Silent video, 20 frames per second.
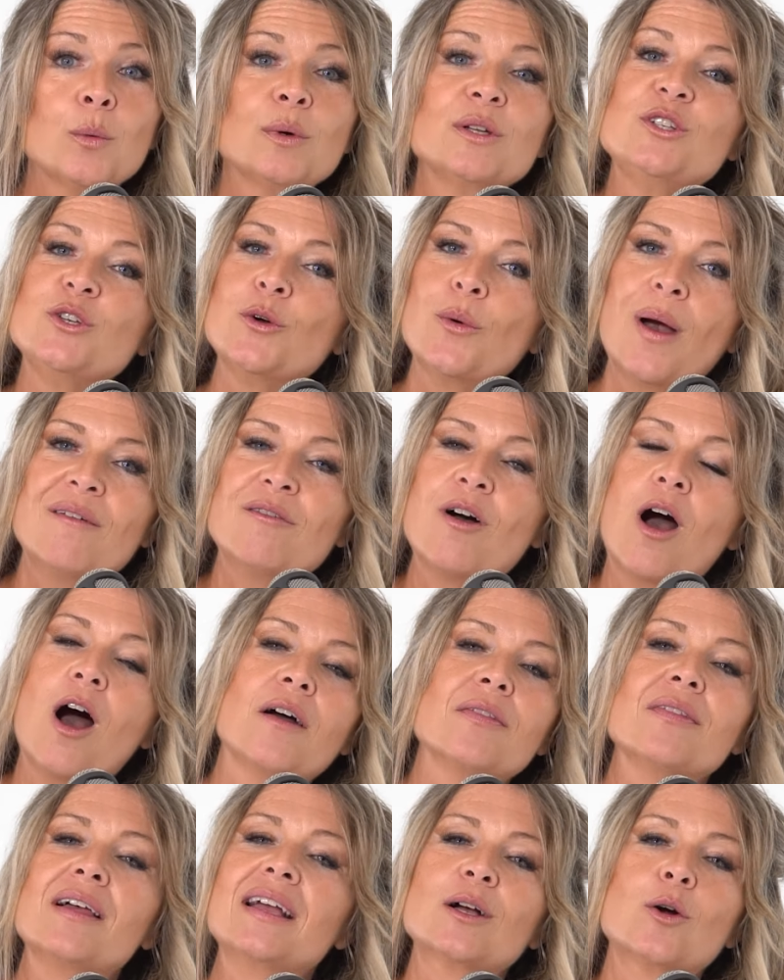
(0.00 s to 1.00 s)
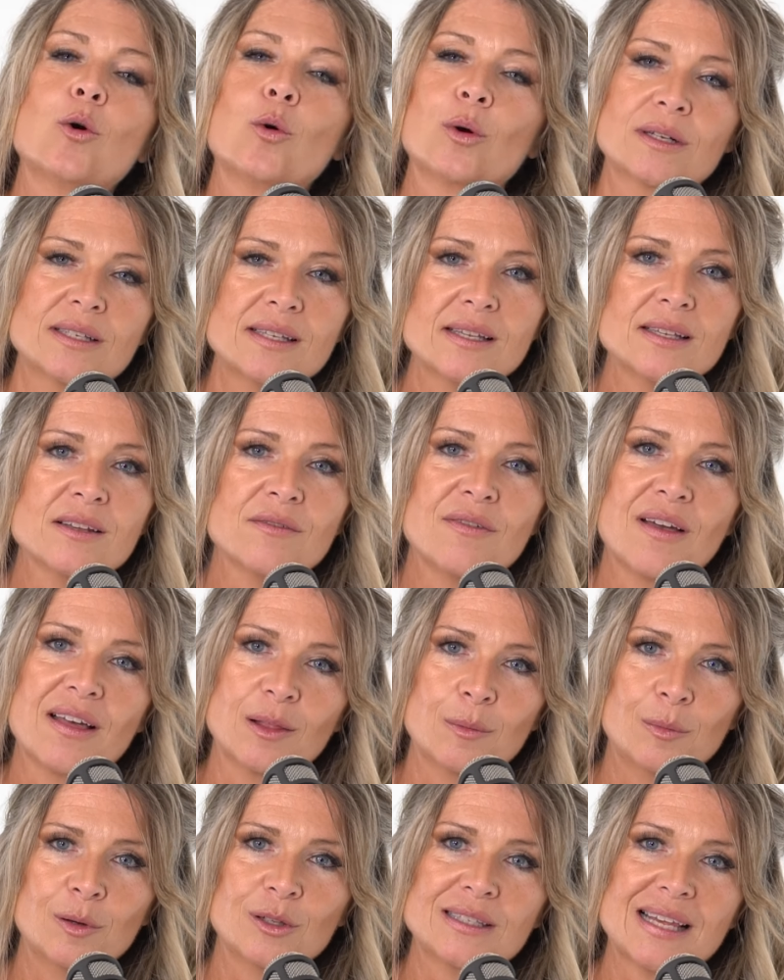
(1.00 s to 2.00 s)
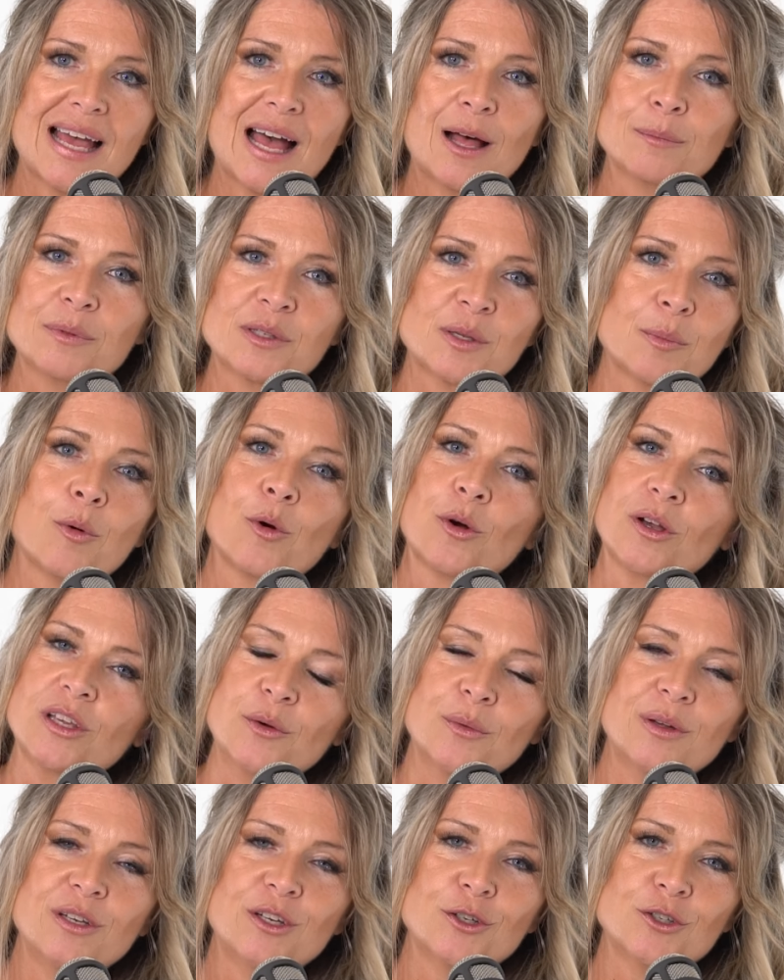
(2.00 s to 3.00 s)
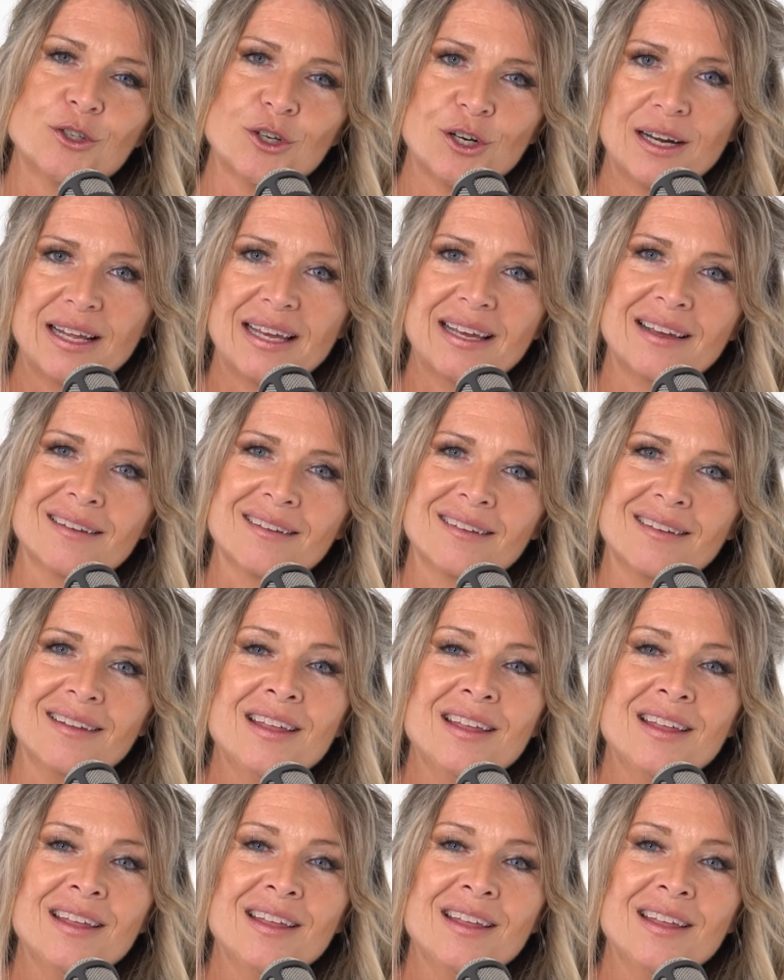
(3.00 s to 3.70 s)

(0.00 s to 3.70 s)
We do have online courses available to help support you in your journey.